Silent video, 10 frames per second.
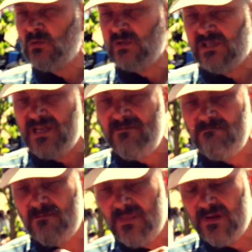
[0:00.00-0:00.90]
What's your name?
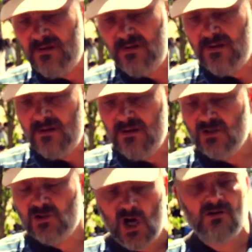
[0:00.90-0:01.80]
John.
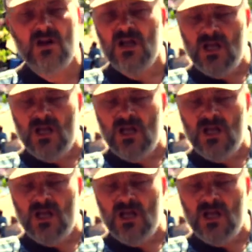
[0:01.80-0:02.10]
John.